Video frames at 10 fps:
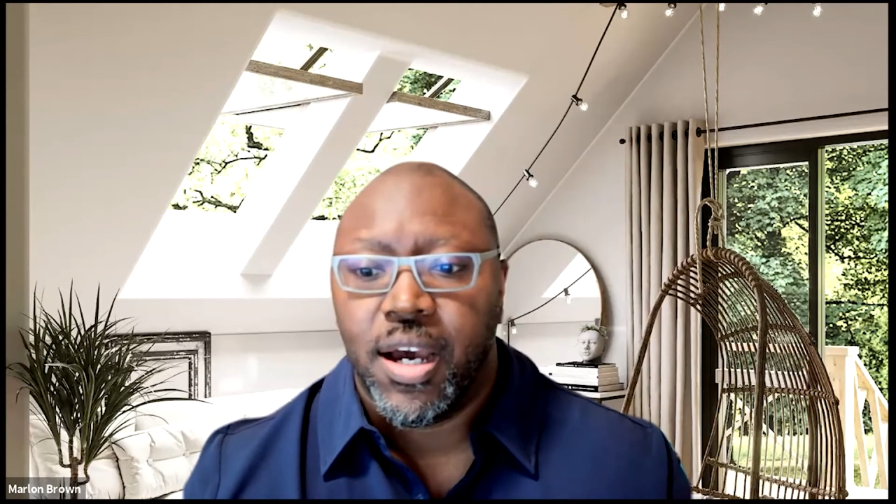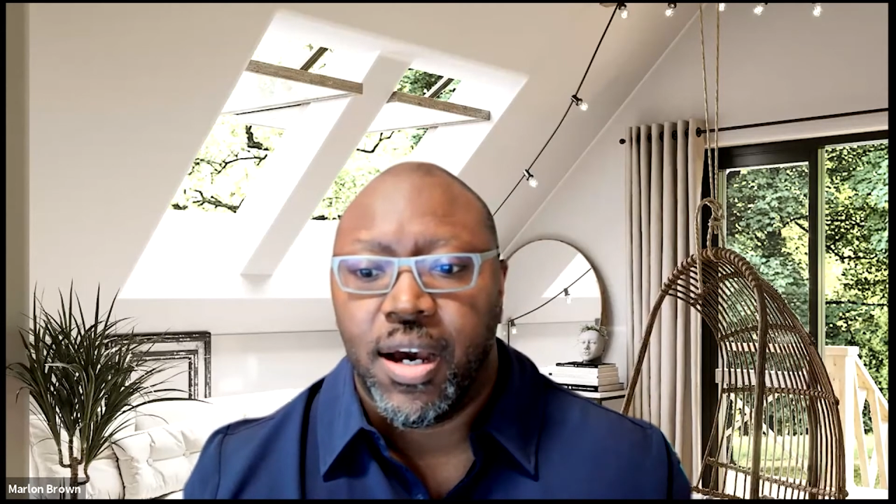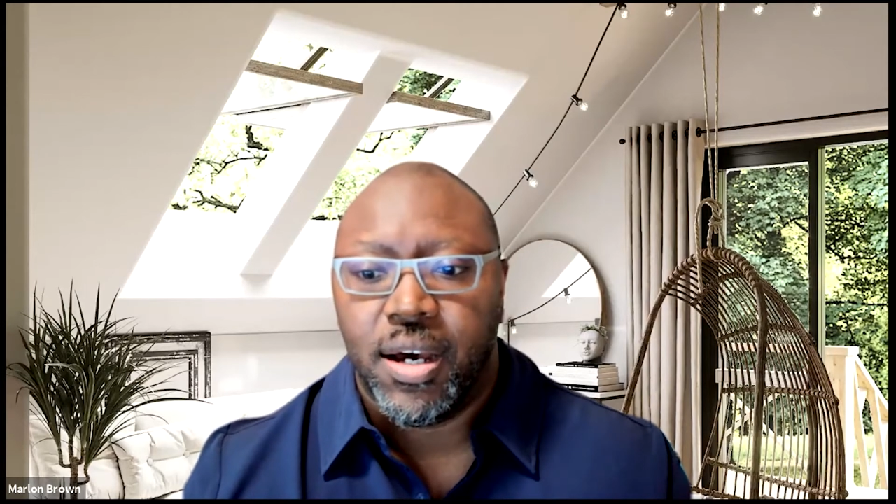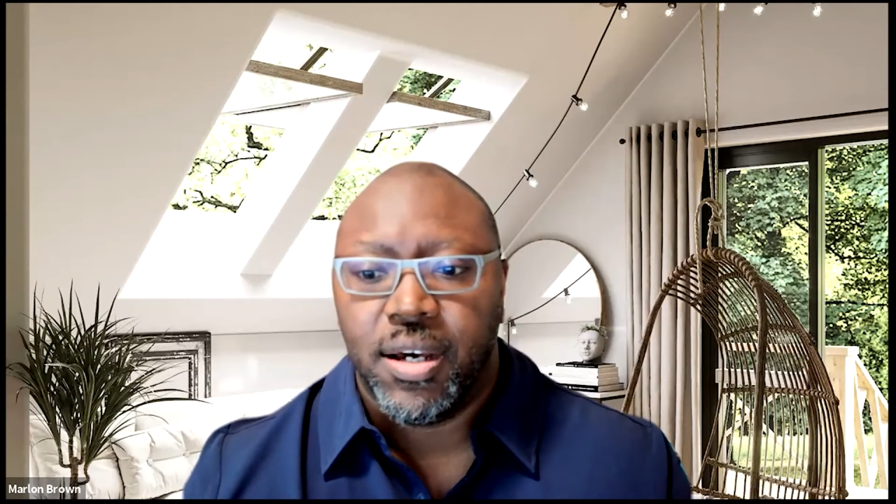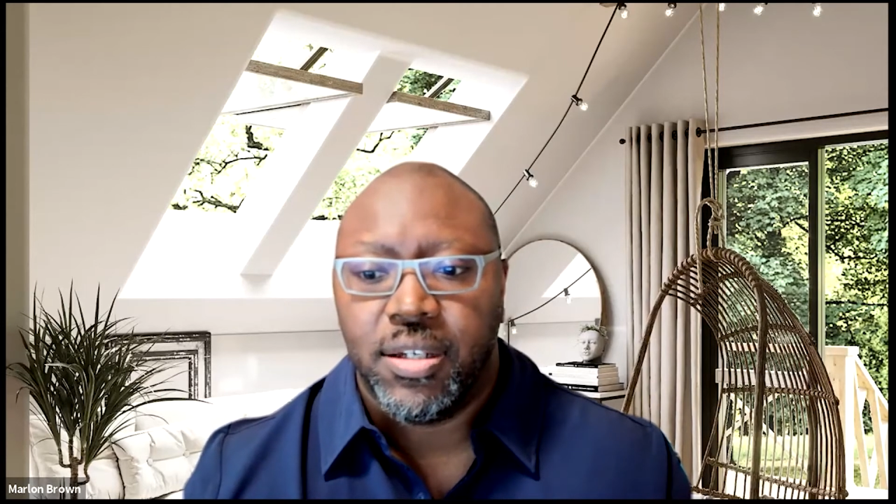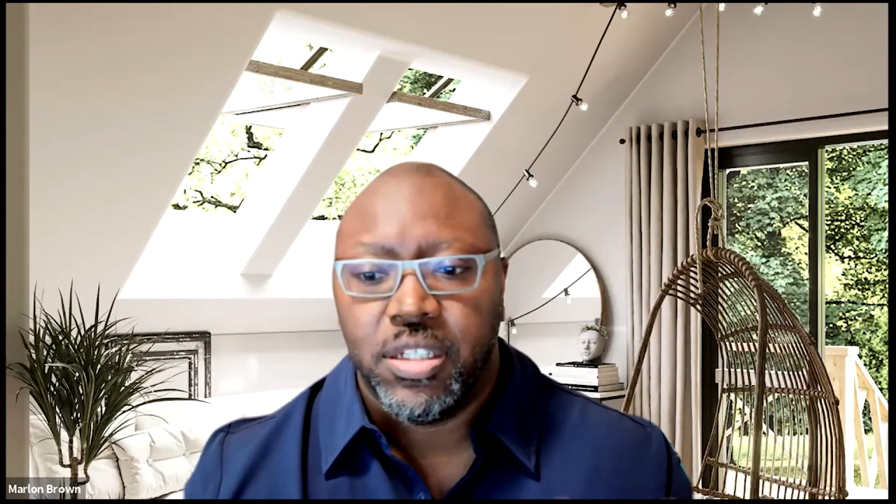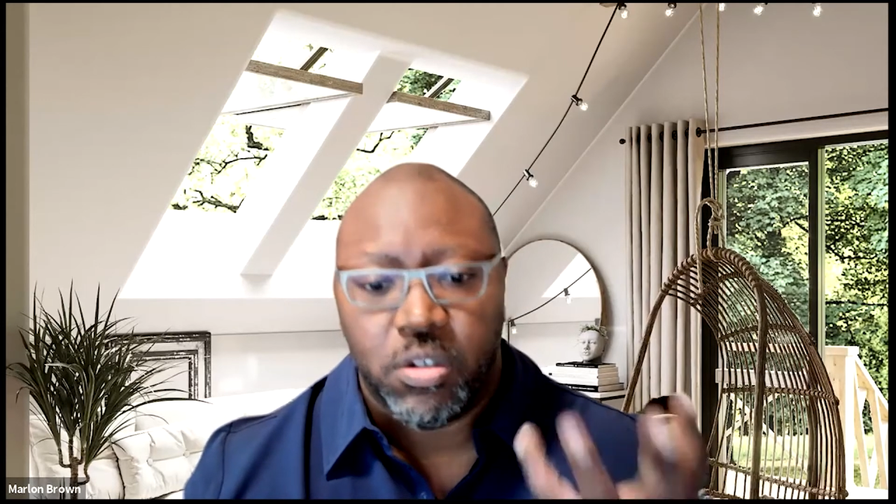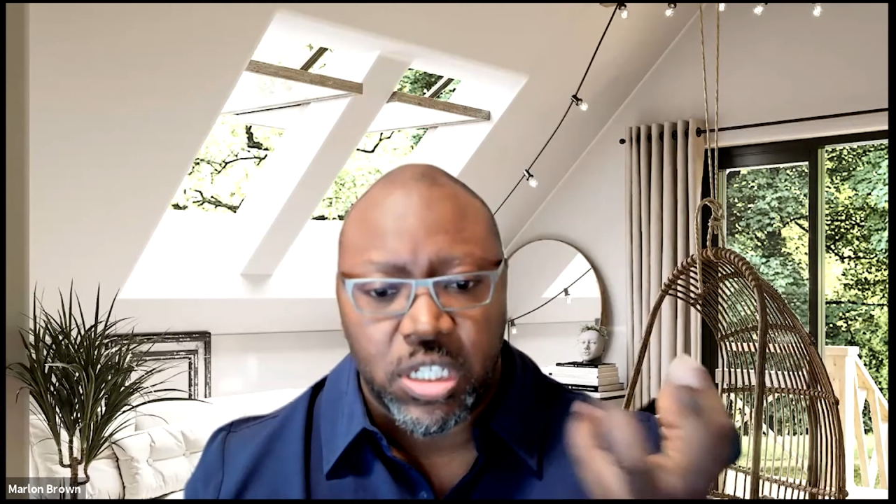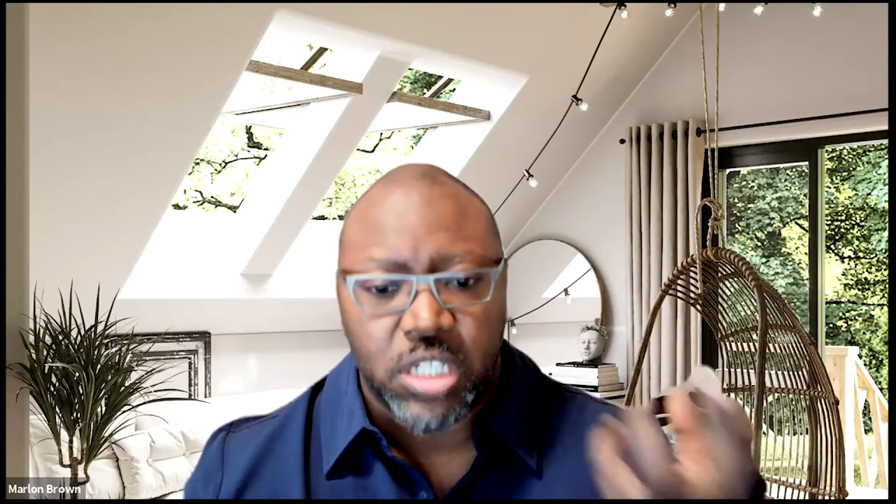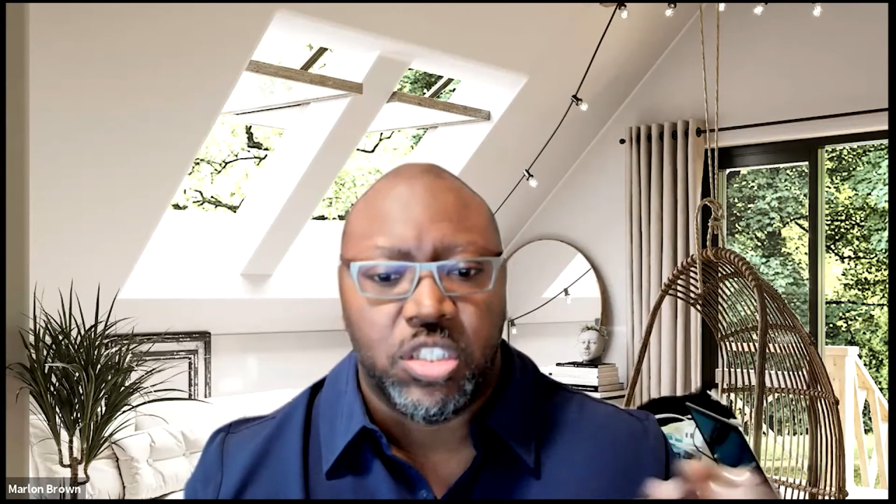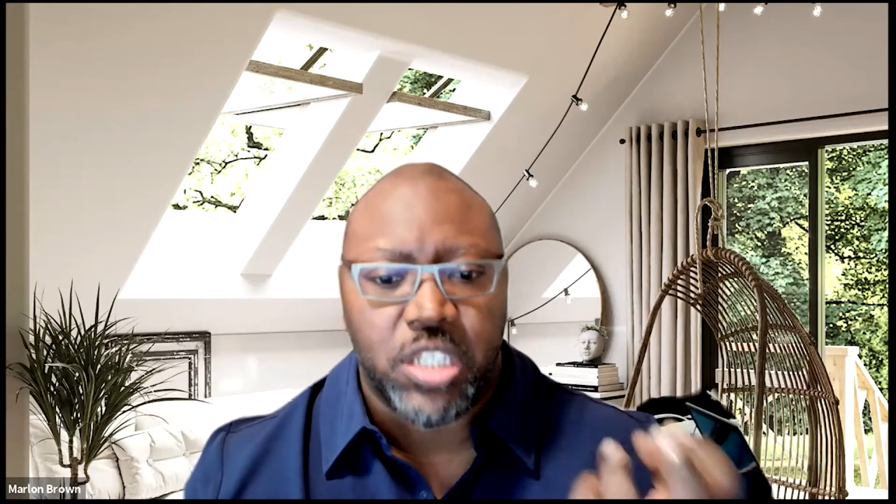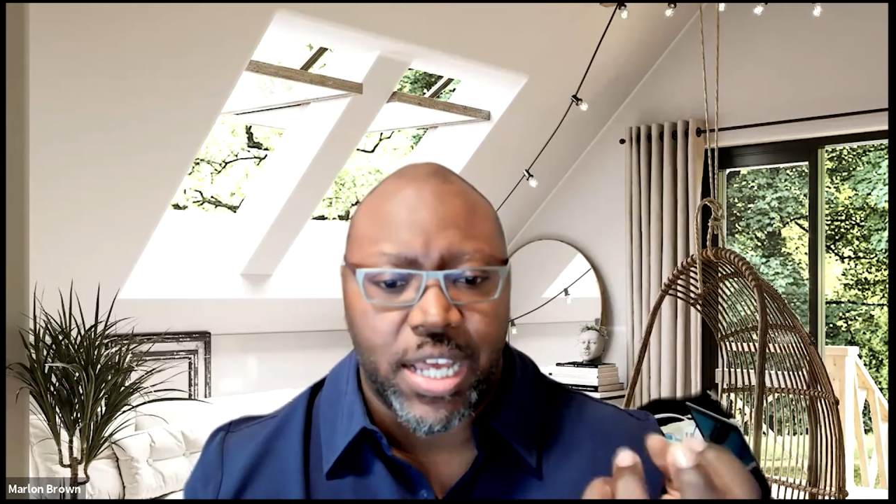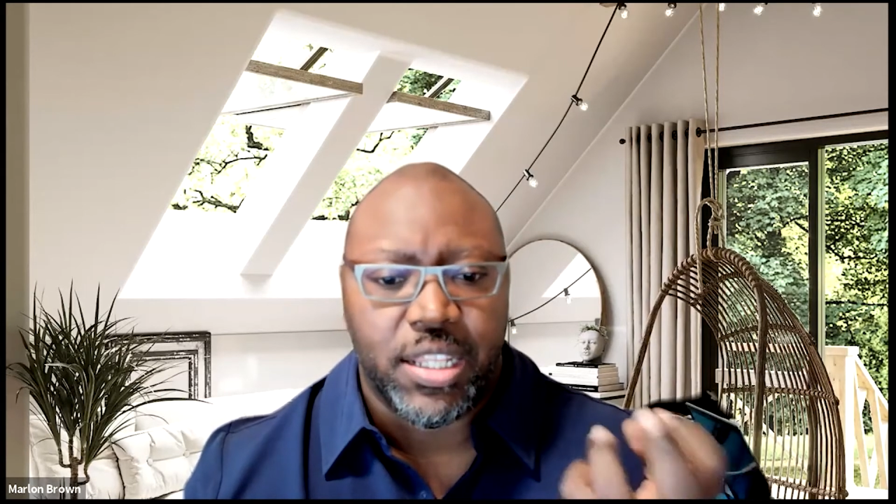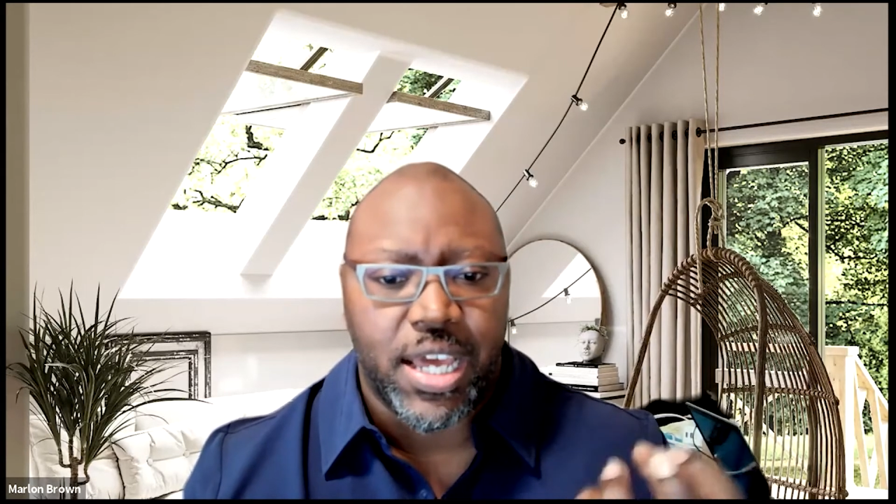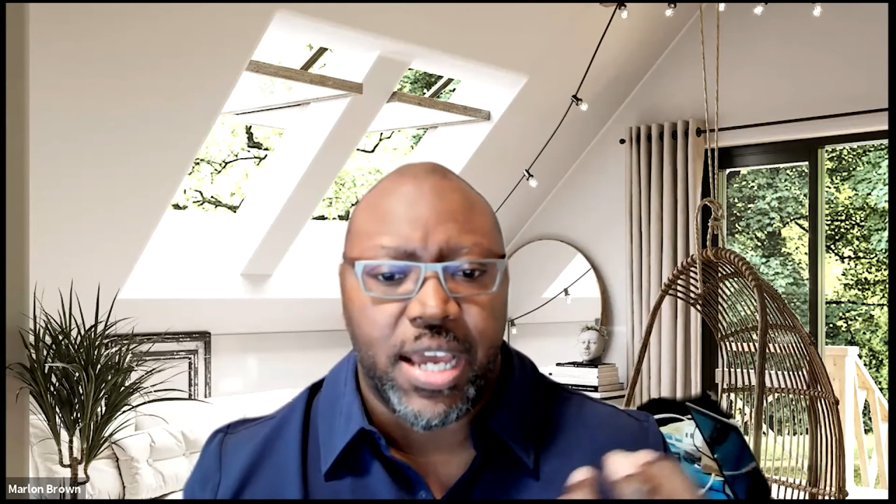
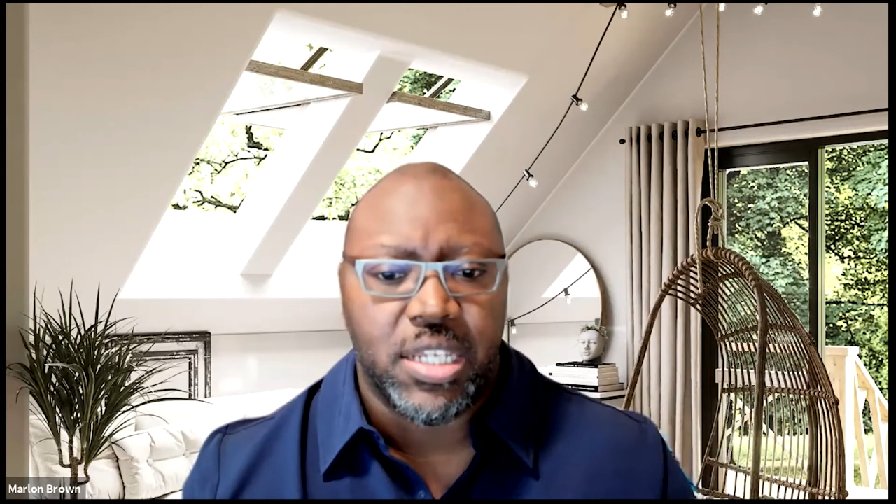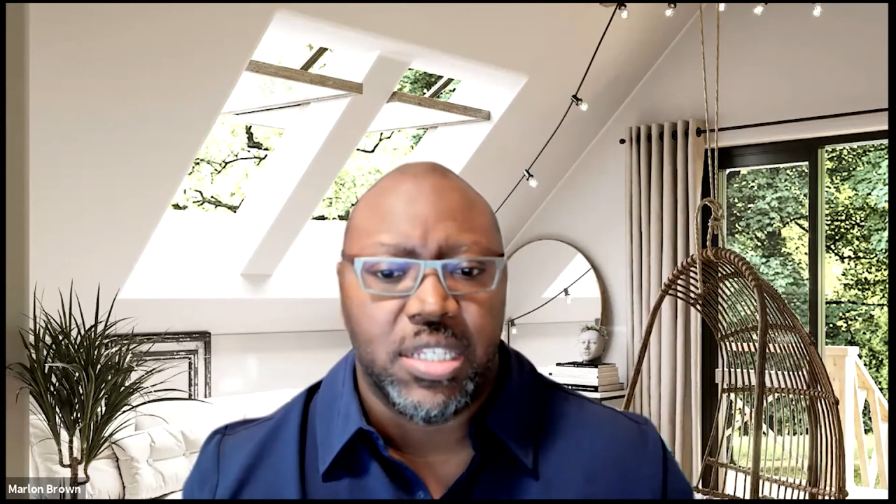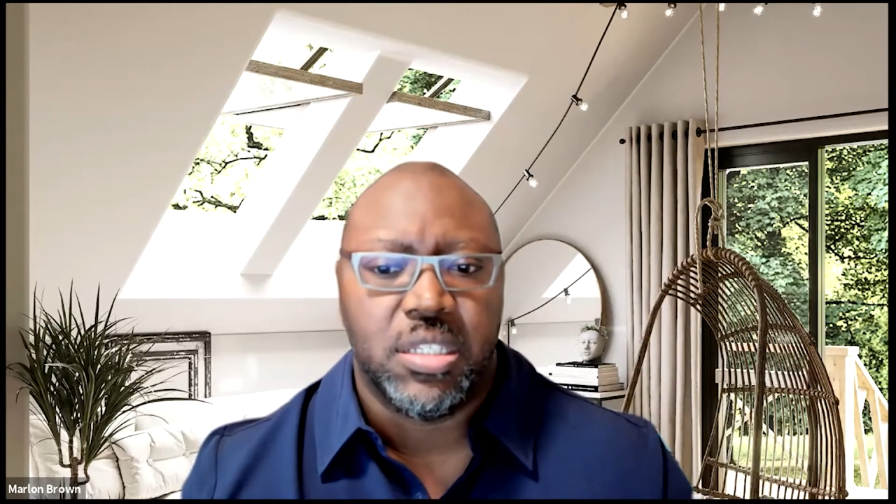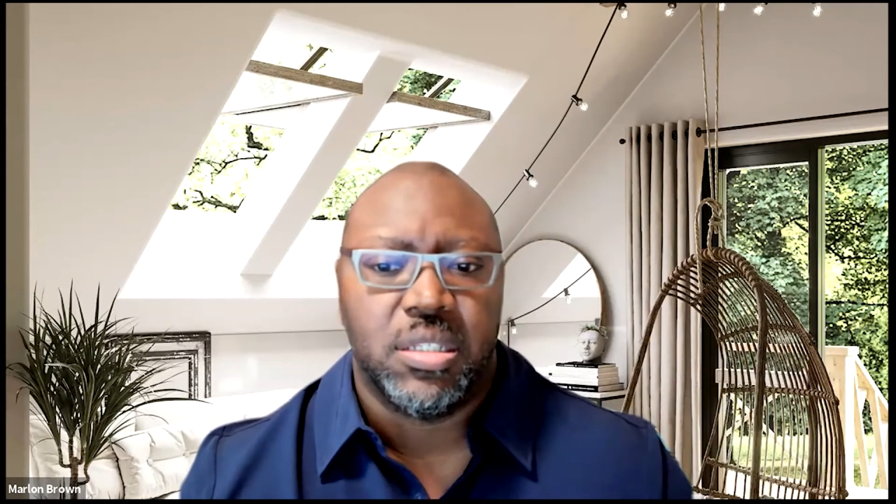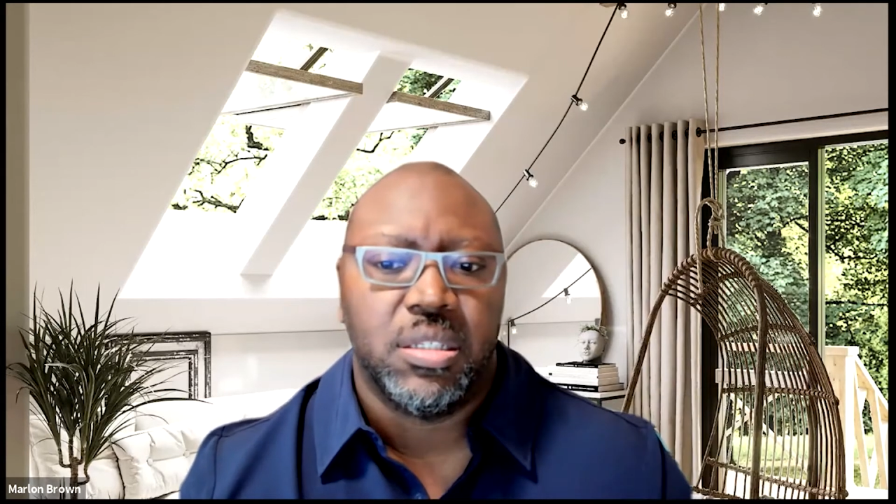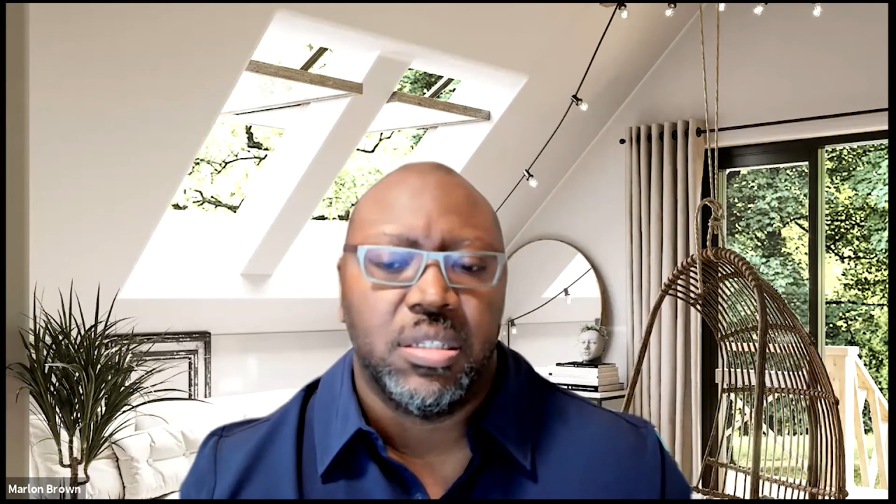That is